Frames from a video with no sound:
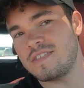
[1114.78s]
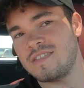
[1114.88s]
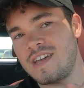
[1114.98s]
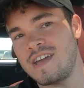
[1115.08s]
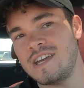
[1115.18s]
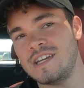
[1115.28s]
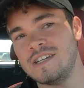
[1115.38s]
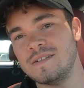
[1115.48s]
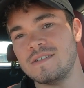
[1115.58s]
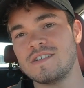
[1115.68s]

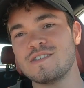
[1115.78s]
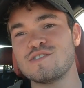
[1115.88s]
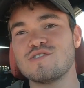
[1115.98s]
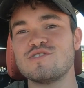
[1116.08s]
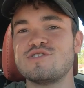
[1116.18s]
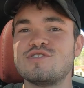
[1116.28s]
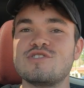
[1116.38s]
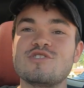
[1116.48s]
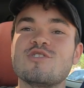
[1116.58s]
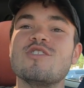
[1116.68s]
they
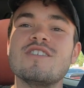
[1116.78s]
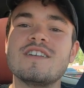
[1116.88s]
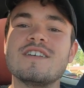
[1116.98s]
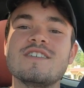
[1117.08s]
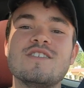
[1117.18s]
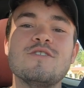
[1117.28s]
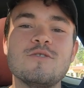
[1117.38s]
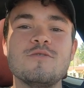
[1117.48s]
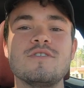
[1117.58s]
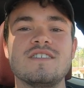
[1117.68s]
should
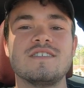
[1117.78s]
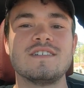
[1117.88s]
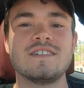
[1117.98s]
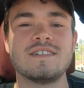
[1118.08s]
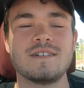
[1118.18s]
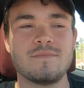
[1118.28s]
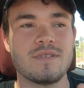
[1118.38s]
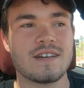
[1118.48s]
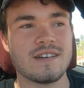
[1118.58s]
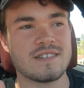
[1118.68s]
do,
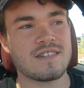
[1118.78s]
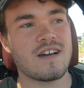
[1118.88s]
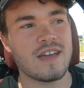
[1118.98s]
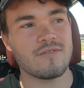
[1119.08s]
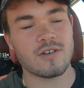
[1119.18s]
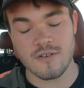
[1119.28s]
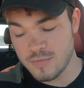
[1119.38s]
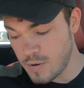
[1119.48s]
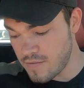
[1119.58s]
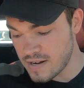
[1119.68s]
because not every car is
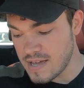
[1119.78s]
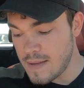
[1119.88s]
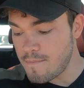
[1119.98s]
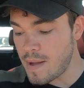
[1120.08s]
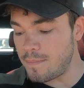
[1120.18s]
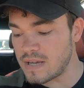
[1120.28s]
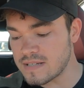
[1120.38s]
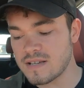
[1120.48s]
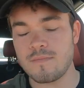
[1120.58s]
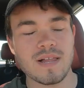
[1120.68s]
perfect. My
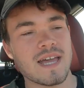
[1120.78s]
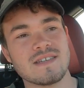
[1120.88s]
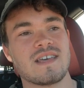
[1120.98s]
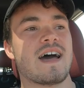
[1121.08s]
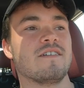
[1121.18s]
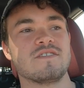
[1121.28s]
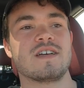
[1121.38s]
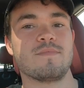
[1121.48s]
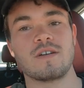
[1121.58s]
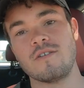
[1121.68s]
biggest complaint is the idle
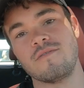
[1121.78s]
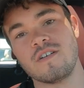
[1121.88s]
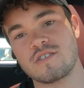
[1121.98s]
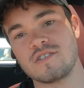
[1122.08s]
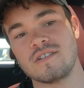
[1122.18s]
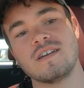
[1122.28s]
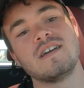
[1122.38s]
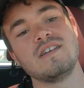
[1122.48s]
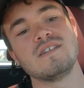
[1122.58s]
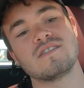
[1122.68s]
stop and go function.
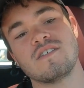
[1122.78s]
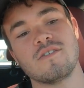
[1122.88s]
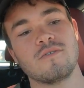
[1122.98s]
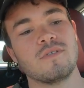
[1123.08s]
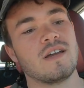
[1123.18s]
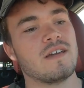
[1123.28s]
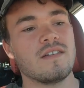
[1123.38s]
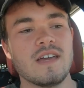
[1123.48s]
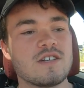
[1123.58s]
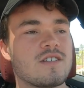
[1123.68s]
So
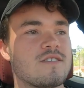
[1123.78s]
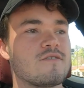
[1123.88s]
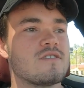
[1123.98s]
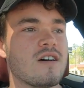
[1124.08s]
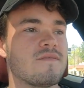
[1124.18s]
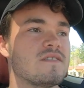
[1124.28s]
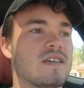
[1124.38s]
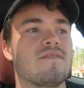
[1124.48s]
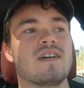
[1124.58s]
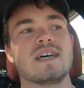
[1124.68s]
engine turns off, you
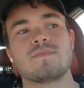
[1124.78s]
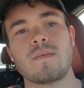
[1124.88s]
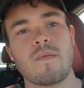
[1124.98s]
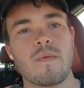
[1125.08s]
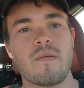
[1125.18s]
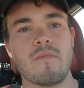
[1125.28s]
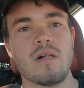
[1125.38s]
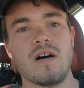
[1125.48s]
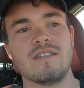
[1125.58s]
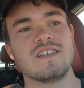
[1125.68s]
save gas, blah, blah, blah, blah,
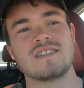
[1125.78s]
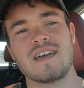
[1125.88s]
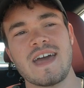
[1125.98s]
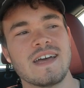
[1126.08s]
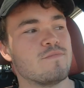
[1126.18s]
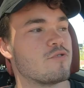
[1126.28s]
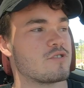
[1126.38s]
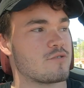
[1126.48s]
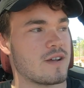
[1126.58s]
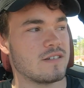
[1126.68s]
blah. Does it add more
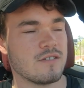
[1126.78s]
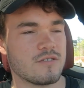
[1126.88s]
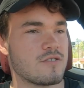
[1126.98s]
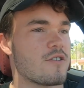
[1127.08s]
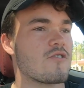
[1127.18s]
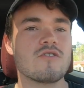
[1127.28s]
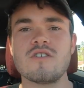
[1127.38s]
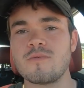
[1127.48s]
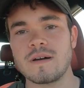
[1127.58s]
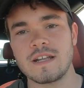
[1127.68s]
strain to your starter?
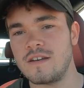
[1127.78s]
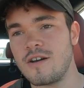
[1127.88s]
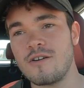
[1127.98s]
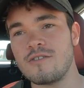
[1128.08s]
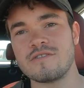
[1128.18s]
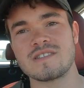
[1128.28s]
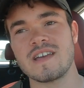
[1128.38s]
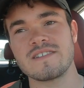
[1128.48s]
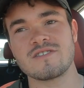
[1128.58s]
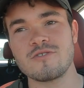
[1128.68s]
Nobody knows.
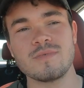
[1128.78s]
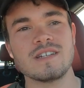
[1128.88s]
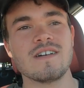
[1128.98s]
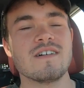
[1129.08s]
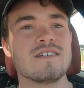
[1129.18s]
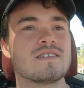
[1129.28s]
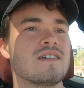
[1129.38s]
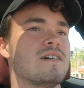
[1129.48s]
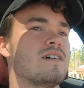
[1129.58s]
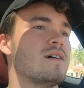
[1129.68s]
They assume it does,
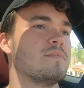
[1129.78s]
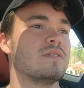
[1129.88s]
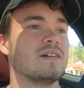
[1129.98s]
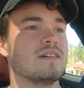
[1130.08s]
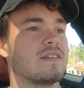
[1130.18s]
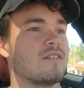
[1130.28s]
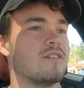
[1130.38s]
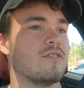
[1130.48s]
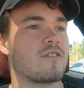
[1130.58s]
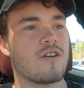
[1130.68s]
but you
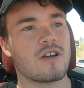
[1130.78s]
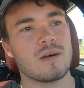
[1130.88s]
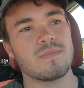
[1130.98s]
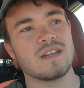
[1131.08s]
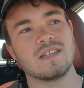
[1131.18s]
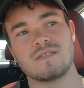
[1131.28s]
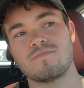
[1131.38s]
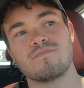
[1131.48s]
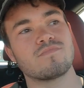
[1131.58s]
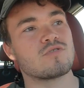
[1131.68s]
know, car companies
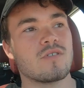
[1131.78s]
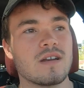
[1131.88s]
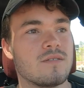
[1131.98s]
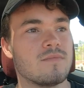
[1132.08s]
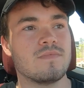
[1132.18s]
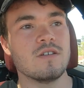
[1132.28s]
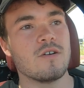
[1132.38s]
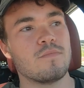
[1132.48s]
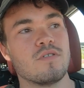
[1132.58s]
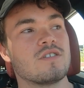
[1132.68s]
try to, you
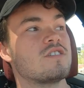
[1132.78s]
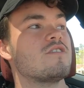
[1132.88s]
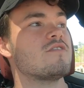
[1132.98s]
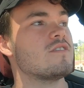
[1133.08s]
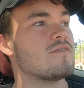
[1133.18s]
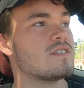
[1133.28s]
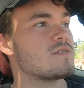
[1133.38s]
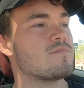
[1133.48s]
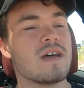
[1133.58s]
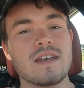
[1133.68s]
know, push, oh no, it
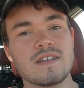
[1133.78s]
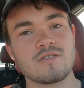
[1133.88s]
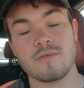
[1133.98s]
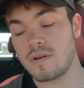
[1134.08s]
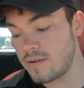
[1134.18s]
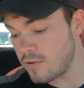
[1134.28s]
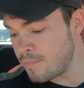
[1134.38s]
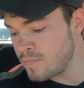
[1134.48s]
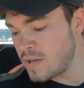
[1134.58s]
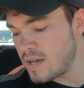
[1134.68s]
doesn't add any strain, whatever.
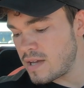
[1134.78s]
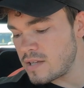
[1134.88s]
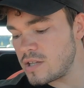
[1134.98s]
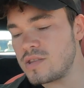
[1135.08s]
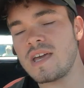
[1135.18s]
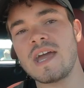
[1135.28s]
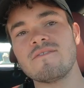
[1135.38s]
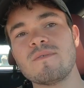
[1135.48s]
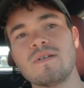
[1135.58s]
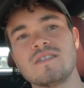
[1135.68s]
They
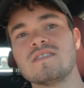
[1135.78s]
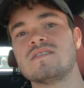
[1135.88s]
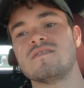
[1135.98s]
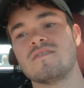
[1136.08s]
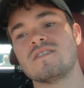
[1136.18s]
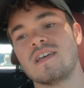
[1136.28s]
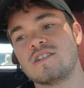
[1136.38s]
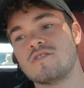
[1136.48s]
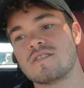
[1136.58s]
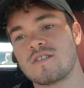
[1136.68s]
have the button
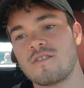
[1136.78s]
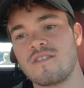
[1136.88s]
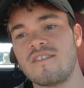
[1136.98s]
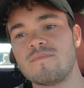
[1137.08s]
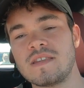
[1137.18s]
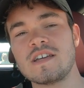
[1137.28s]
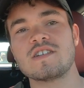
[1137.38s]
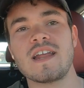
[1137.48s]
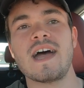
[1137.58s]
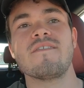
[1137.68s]
that you can turn it off, but they
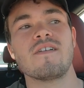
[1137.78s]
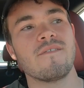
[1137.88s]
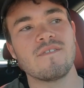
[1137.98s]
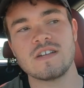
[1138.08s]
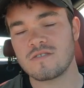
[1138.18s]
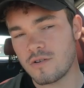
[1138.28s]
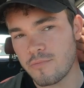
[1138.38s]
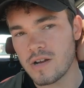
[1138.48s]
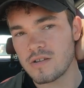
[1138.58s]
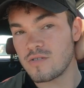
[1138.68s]
should have a feature to
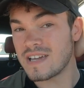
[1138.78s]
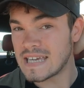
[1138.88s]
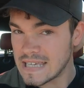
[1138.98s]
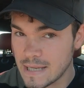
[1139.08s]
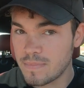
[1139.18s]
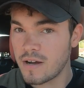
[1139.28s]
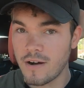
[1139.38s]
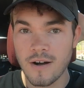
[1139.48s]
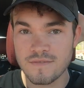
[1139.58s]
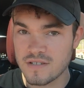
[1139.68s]
where you can keep it
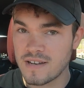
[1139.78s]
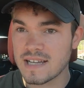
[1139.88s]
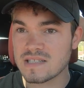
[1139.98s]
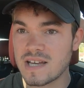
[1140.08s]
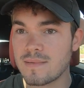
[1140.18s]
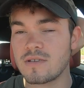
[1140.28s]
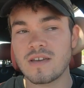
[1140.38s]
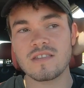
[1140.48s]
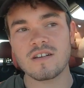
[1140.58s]
off, so next time you get in